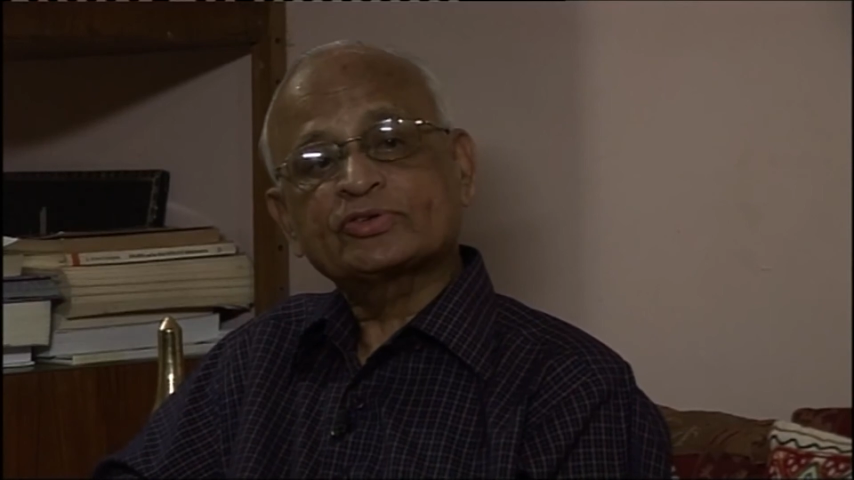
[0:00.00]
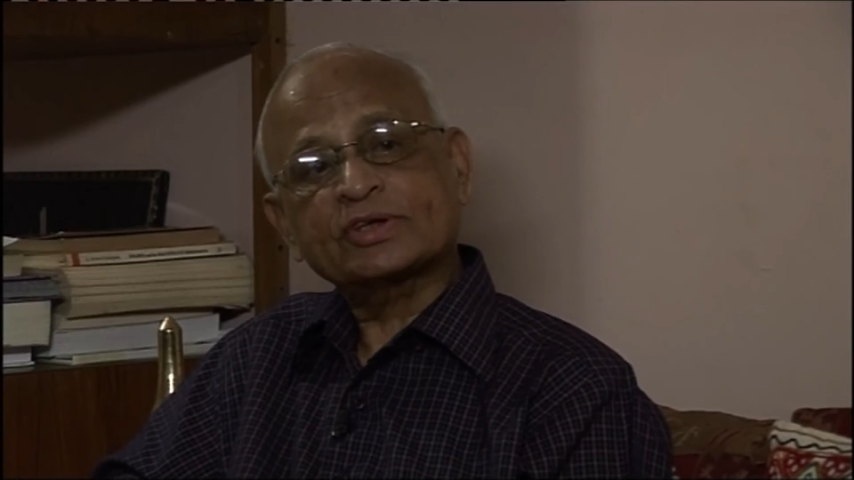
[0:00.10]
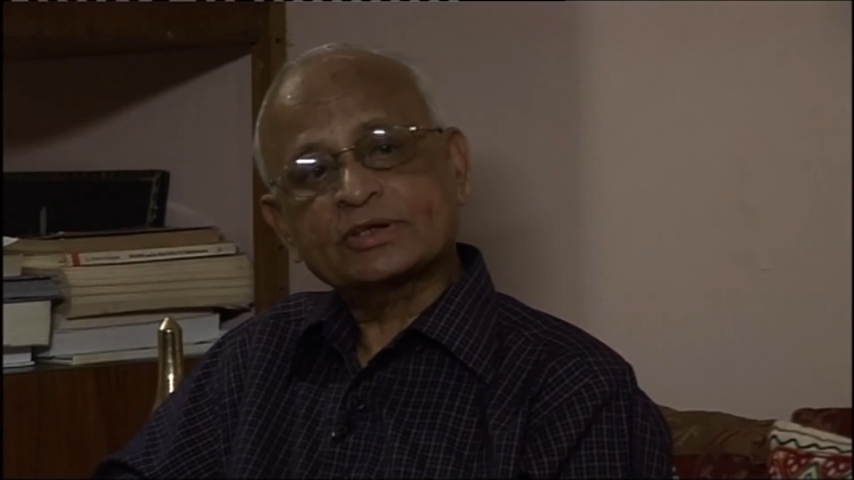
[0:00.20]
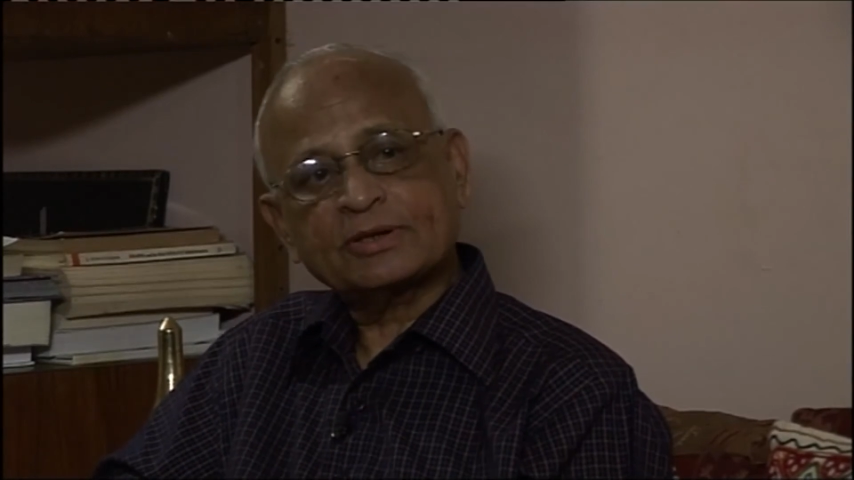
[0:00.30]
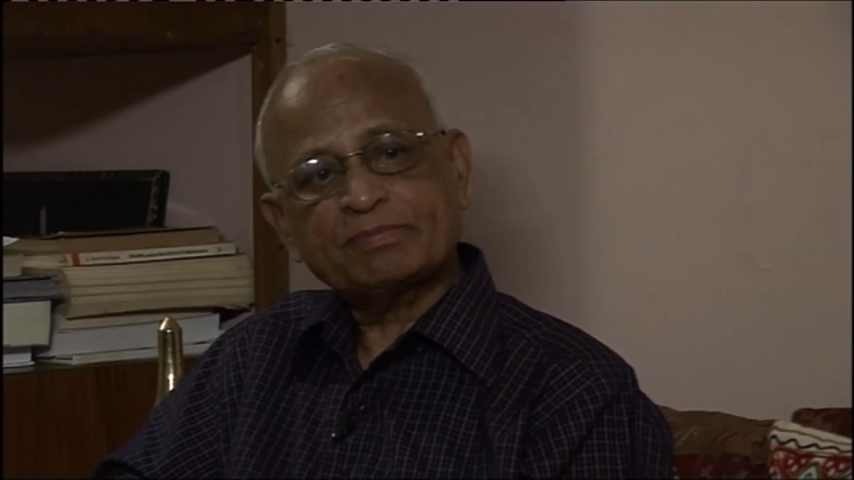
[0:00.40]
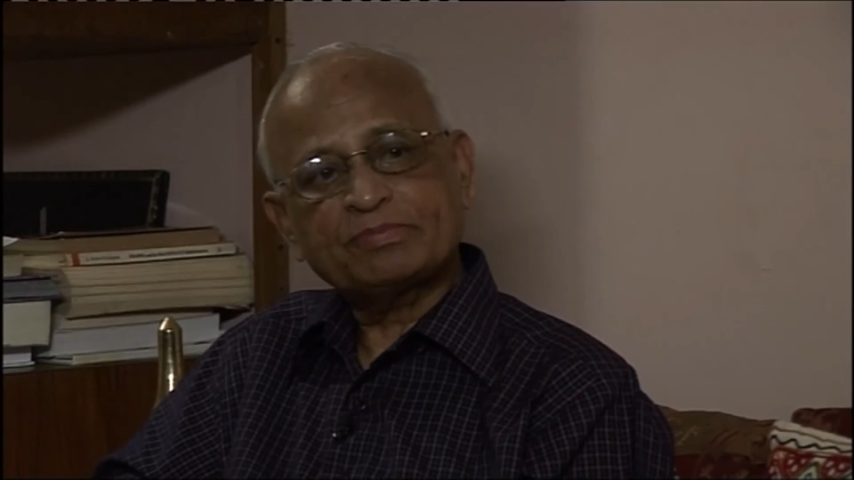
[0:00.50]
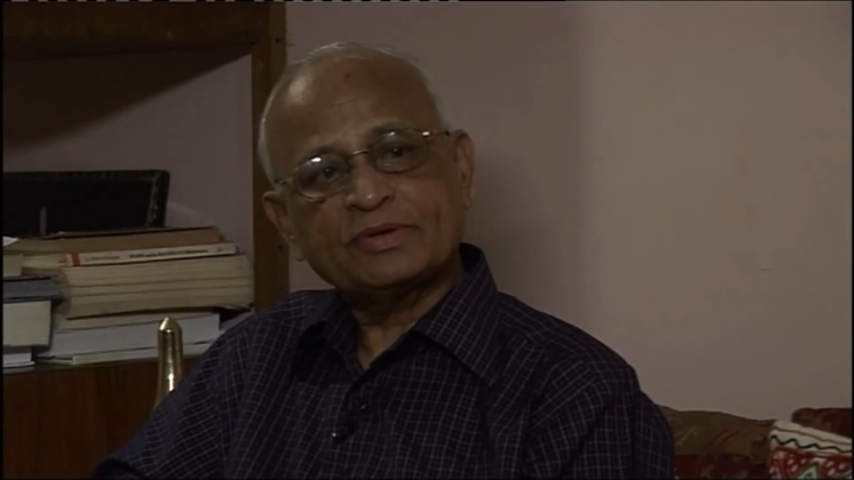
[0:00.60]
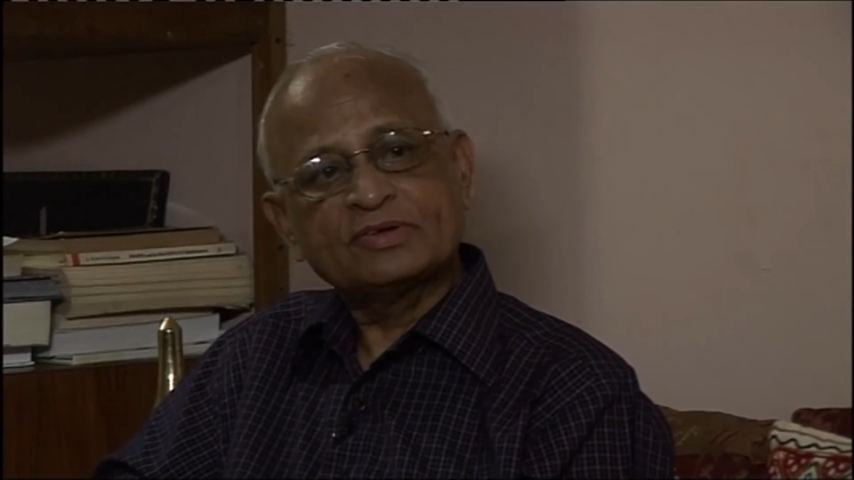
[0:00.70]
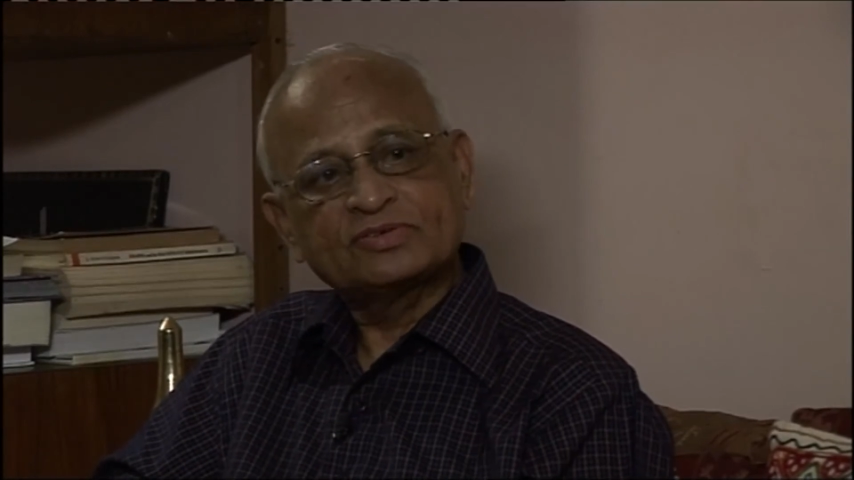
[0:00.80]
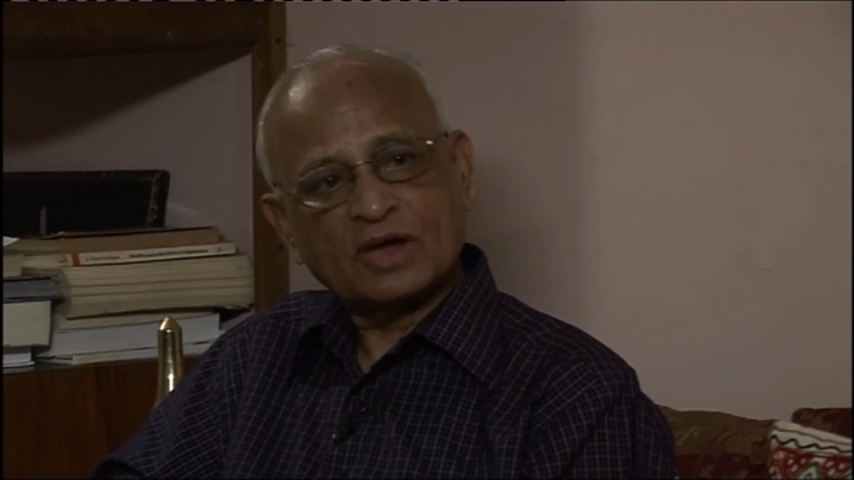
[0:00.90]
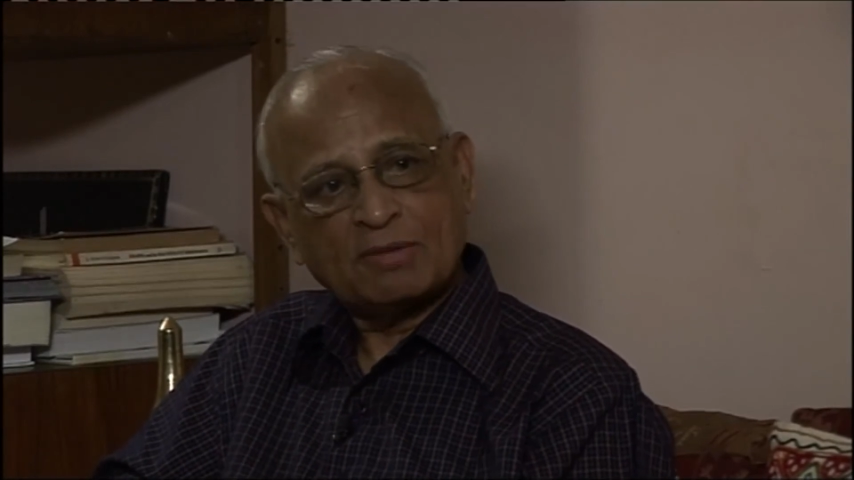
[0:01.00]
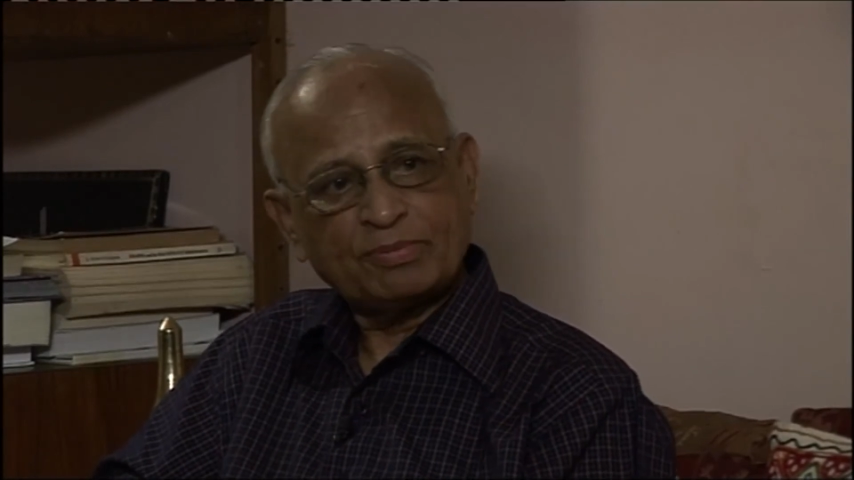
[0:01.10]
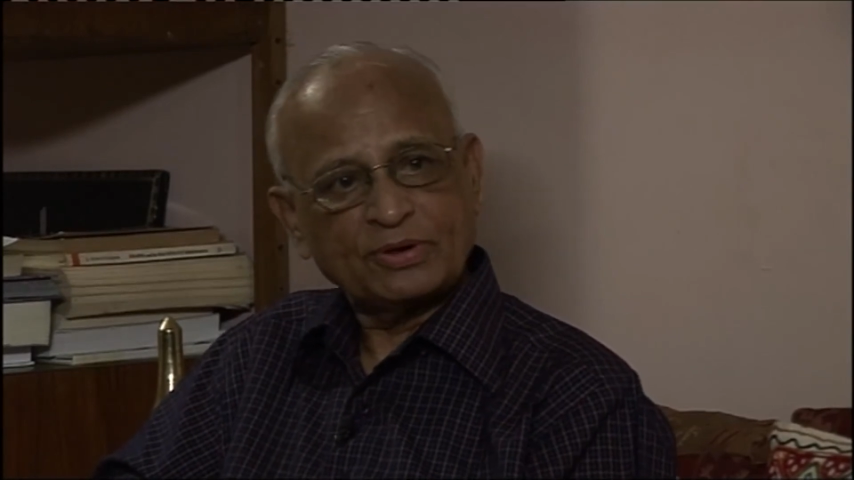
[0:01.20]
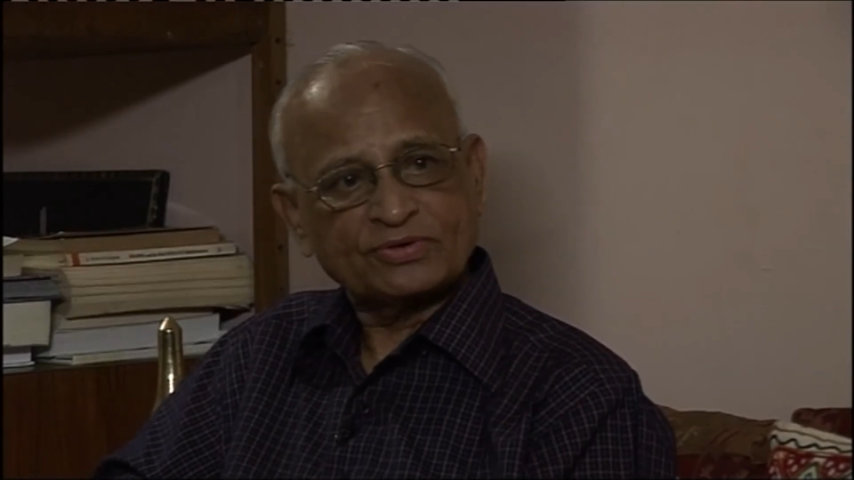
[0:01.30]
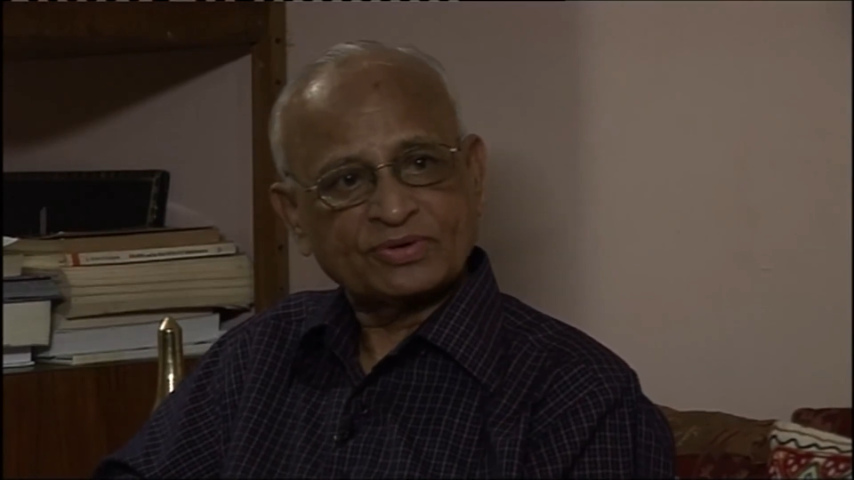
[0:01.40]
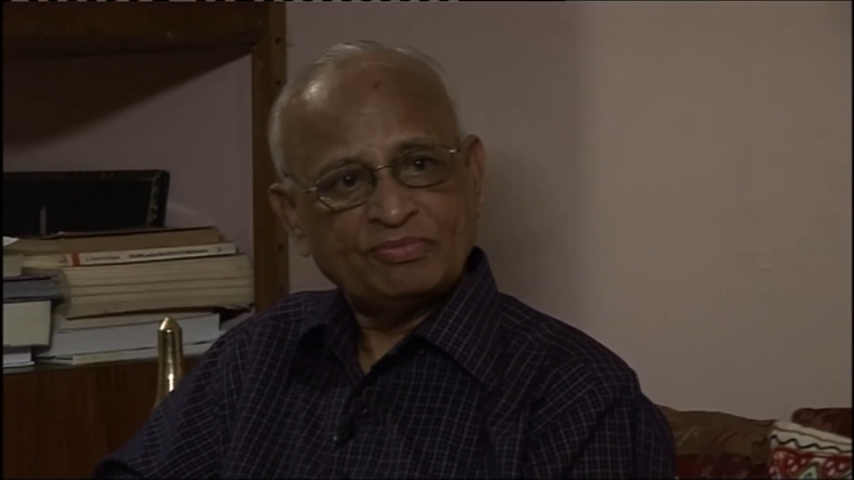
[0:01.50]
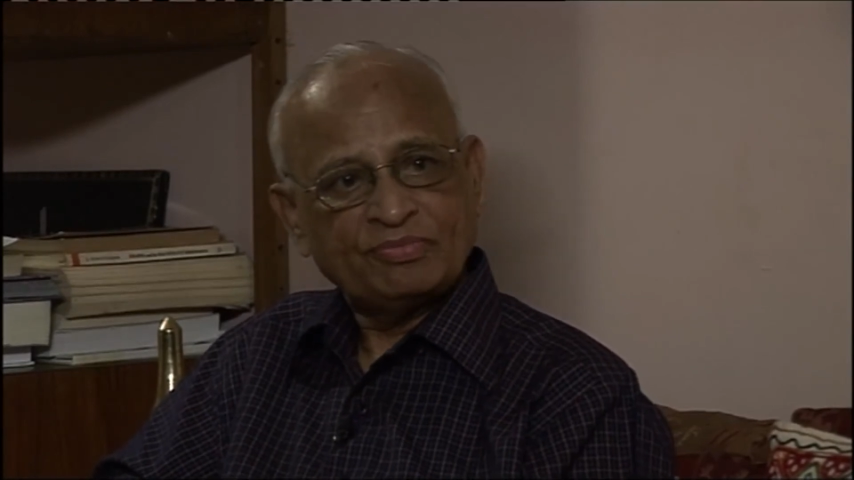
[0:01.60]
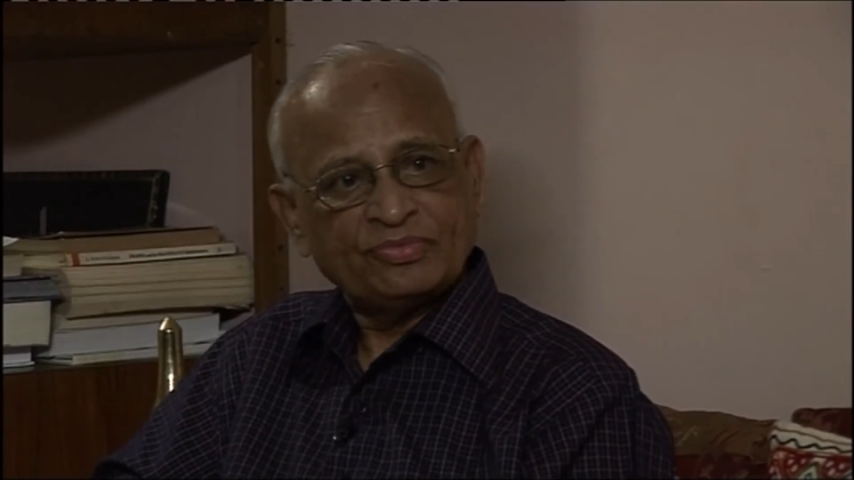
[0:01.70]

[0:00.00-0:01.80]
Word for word: set up examples